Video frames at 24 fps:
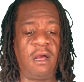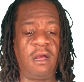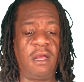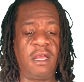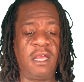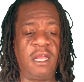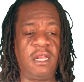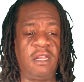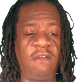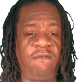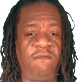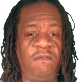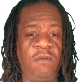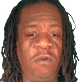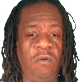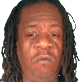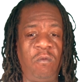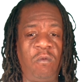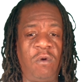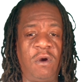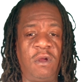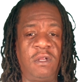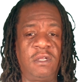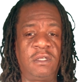And if you
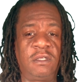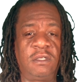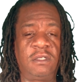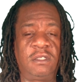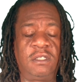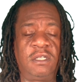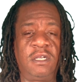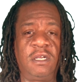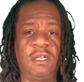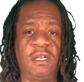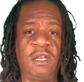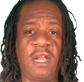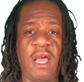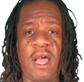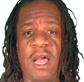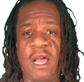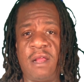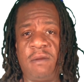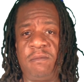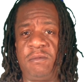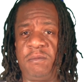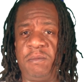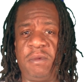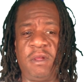want to
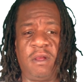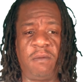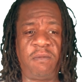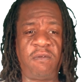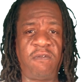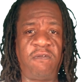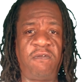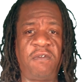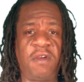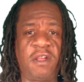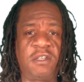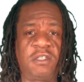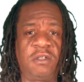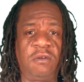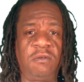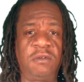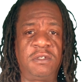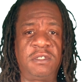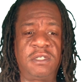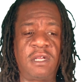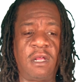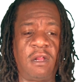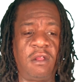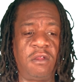not be a professional
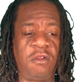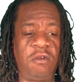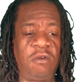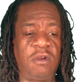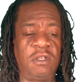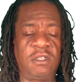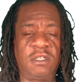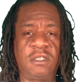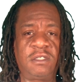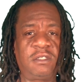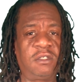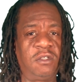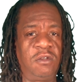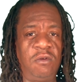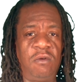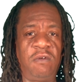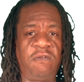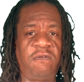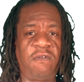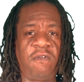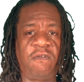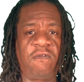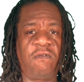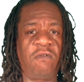seller, you can just do it
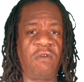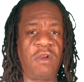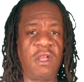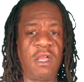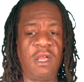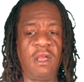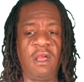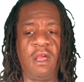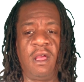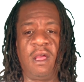for free.